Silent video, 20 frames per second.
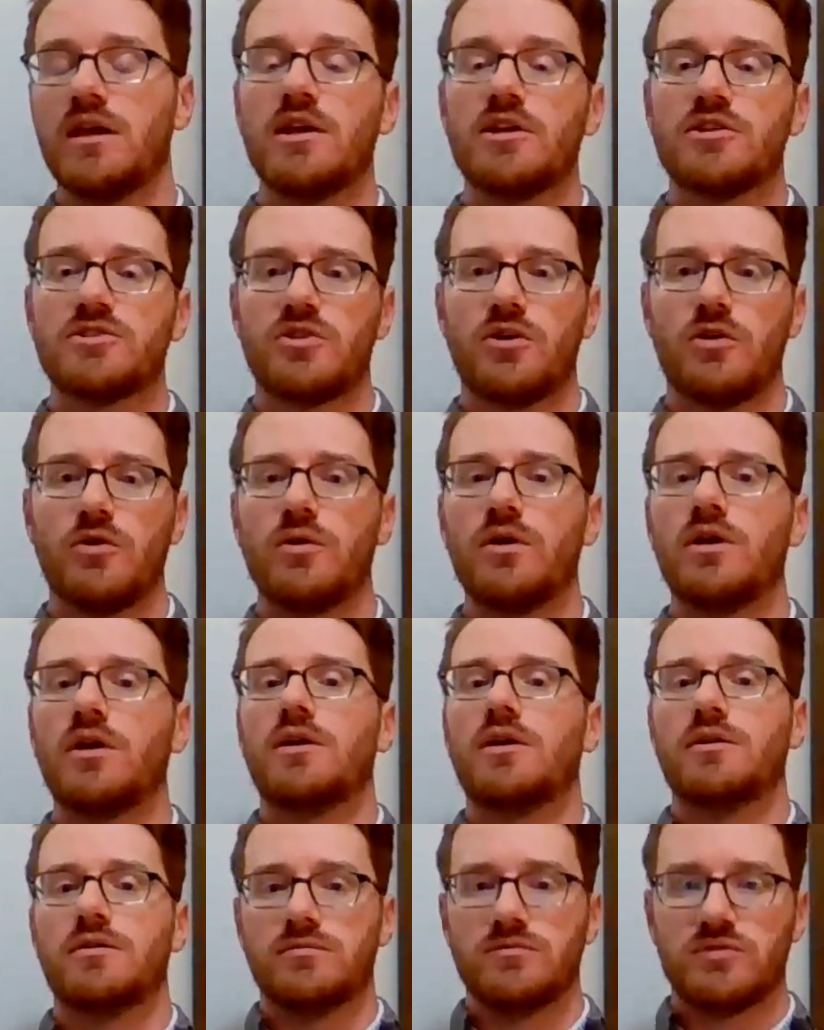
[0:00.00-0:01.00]
So
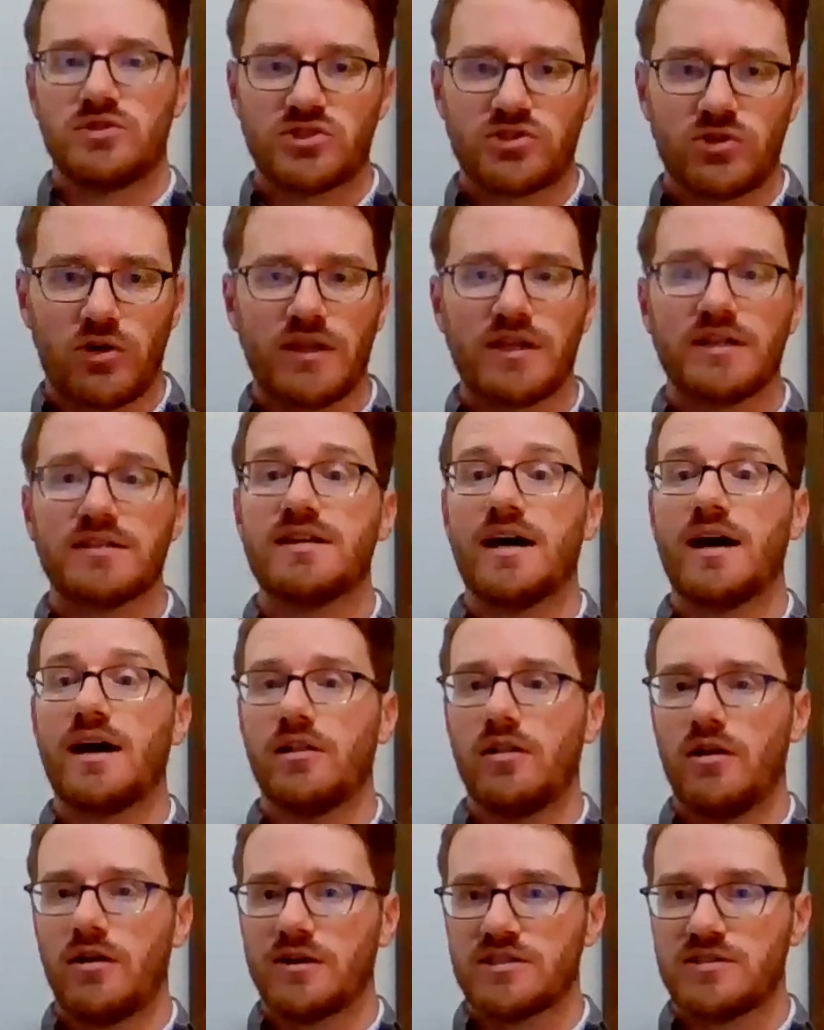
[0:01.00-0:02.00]
starting a
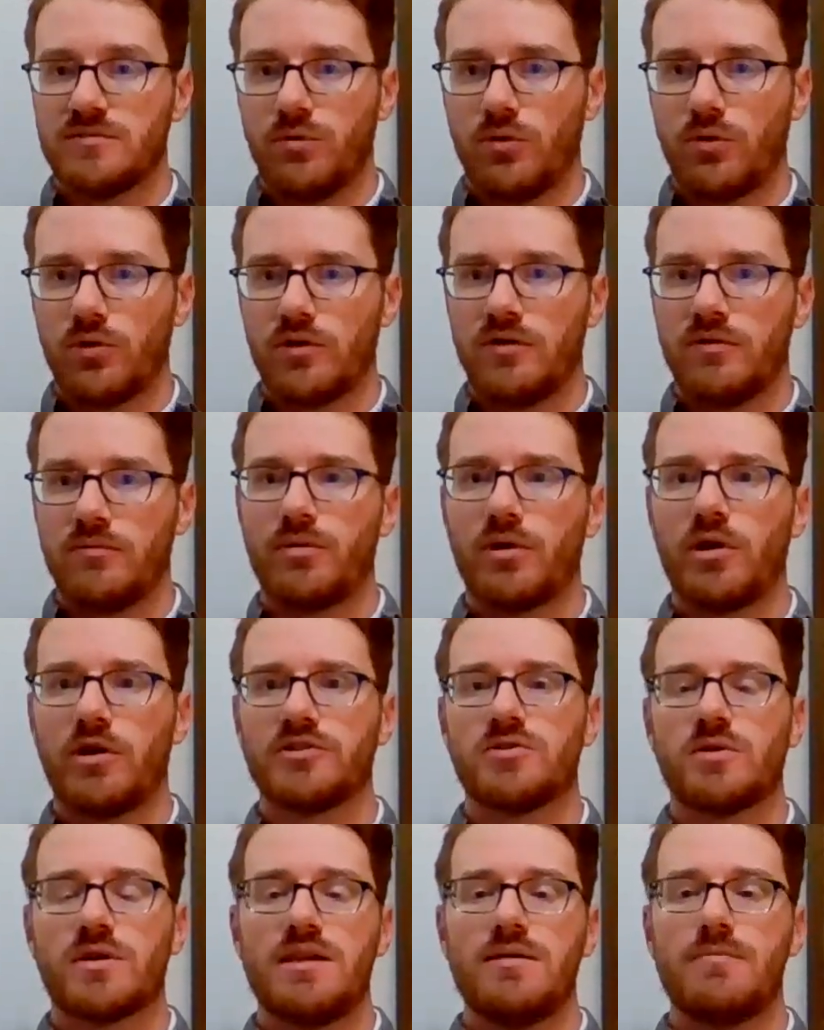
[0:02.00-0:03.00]
dialogue is important, but
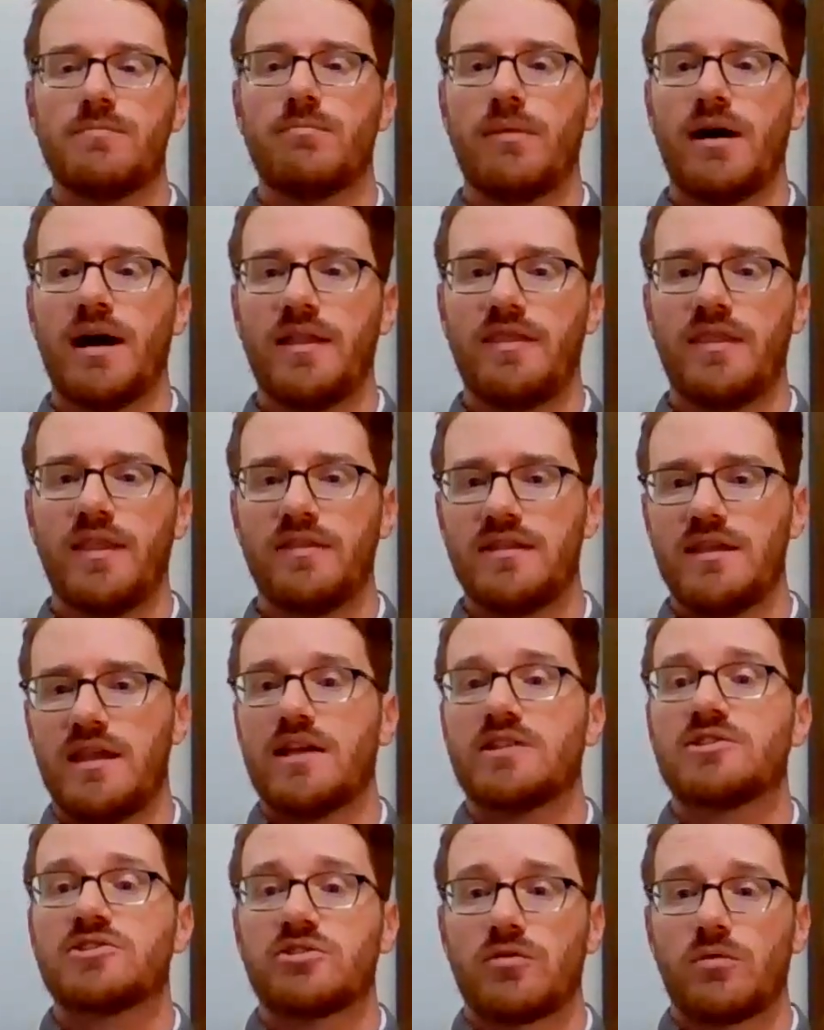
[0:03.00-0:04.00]
also keep in mind that the
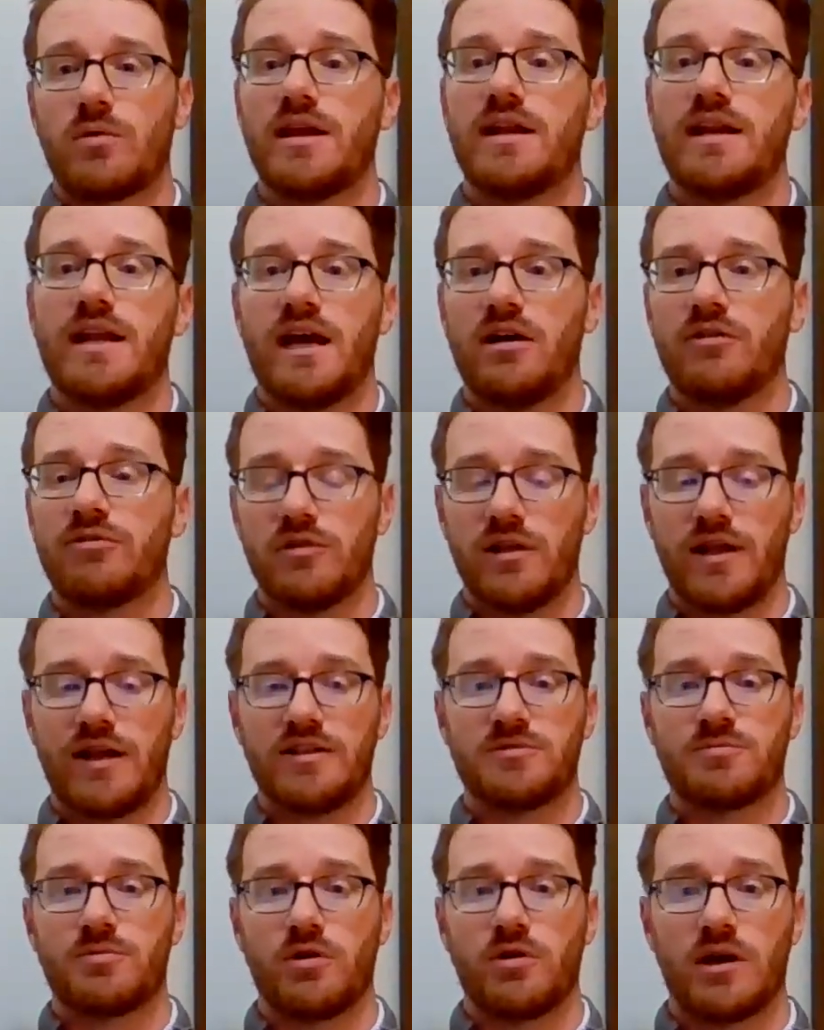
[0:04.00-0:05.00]
answer right now for a lot of
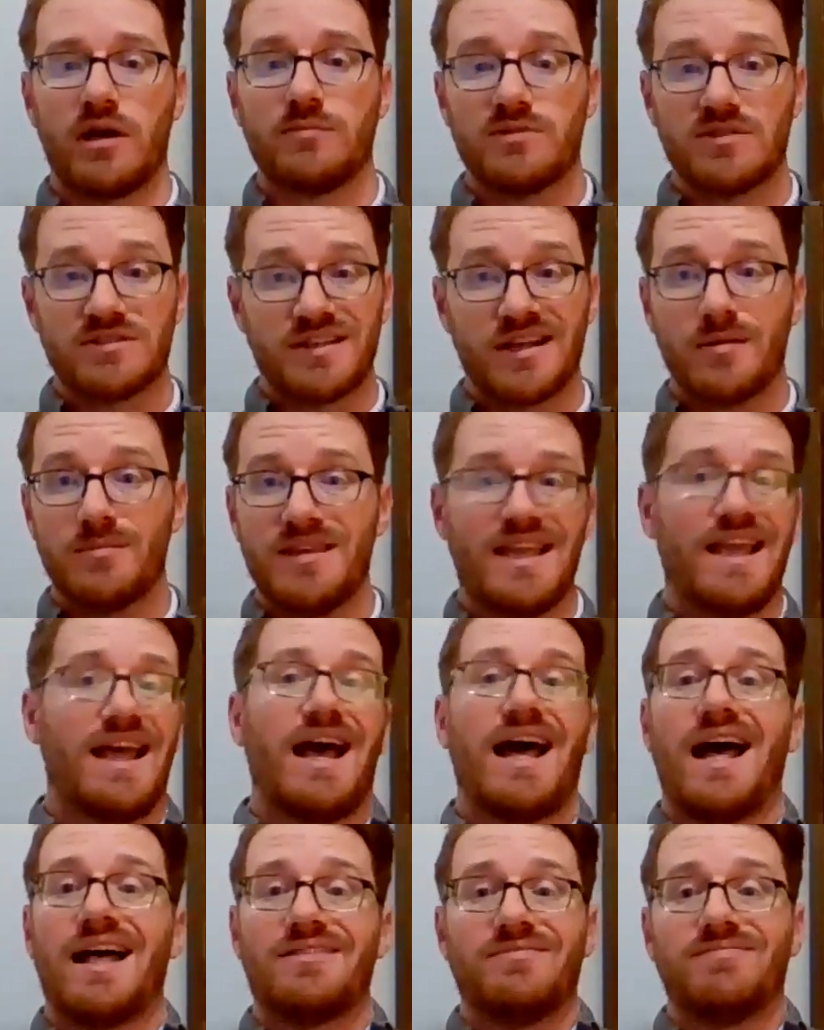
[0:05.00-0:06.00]
these programs is going to be
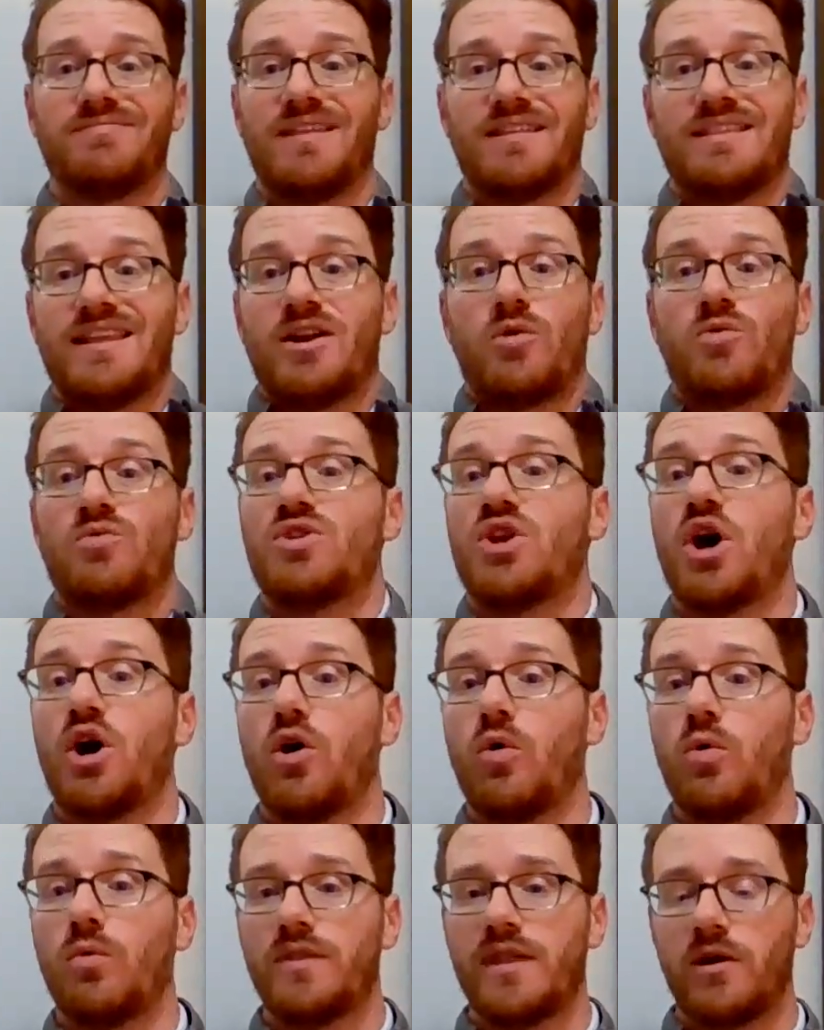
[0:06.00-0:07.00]
that they don't
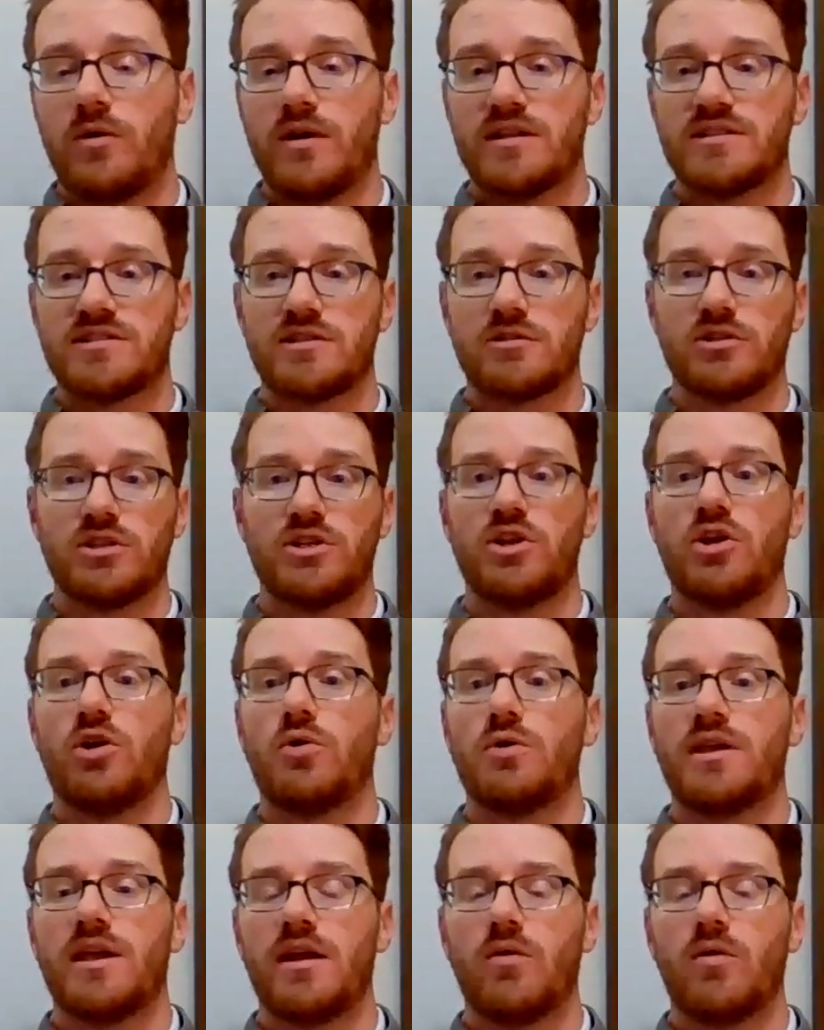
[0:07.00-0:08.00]
know. They don't necessarily know
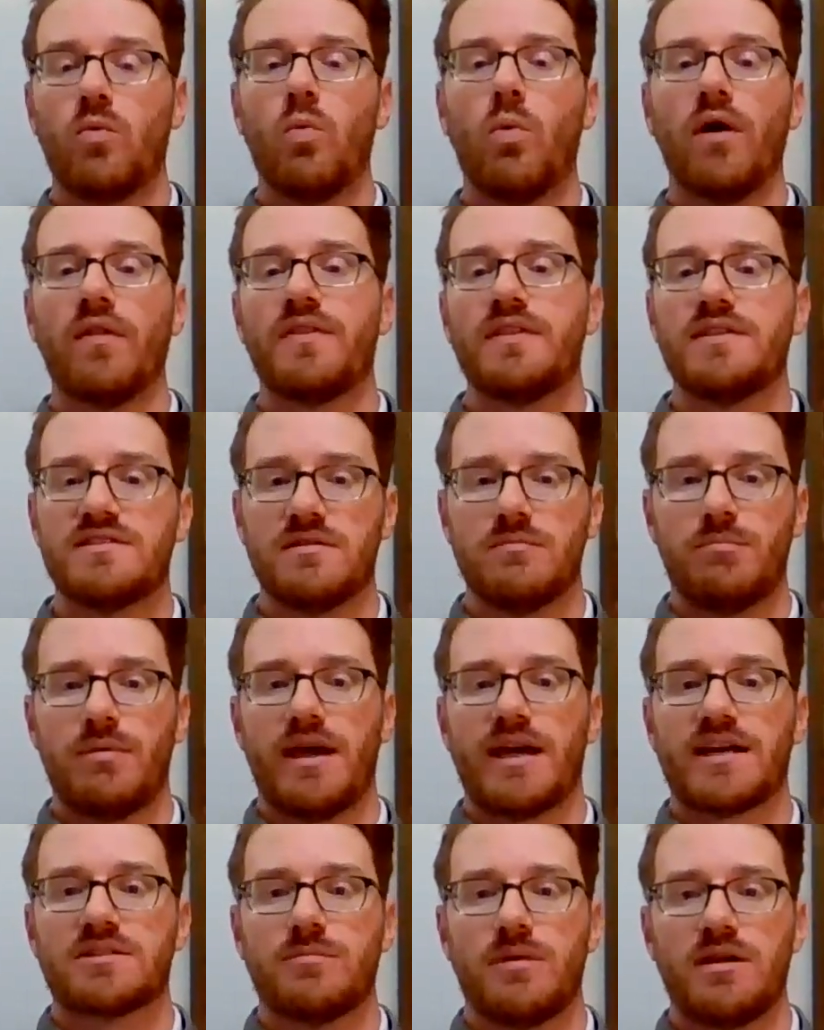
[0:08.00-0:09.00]
yet what these
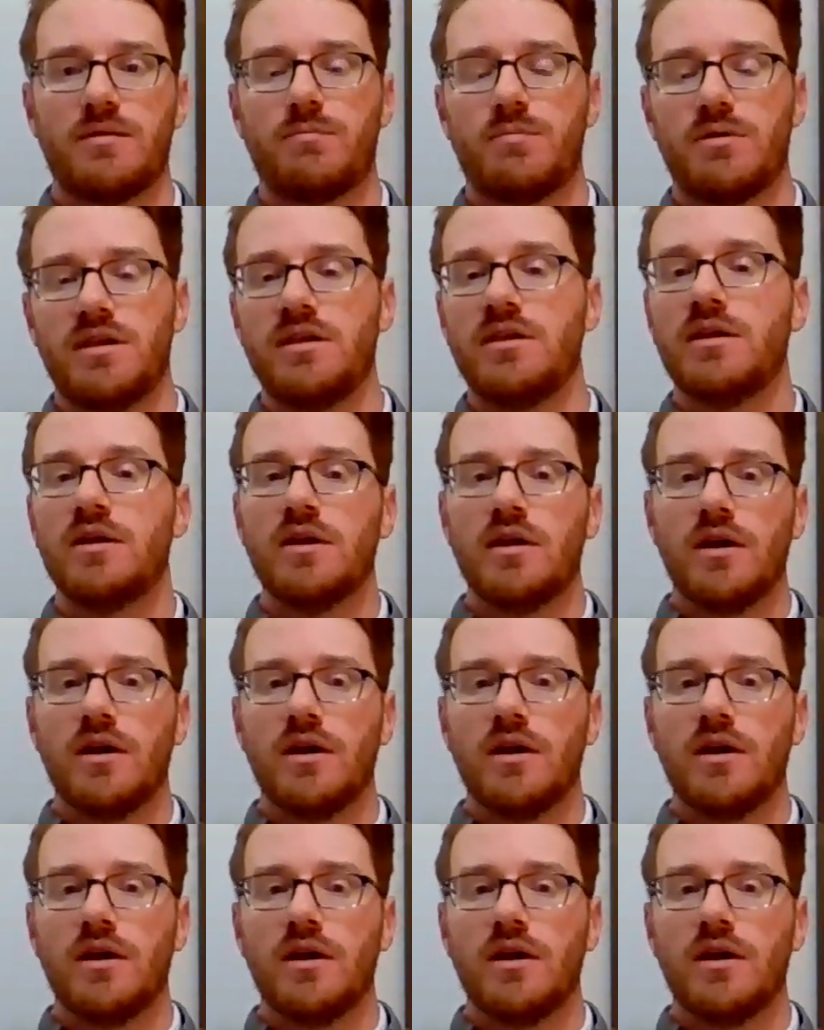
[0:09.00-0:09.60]
impacts might be.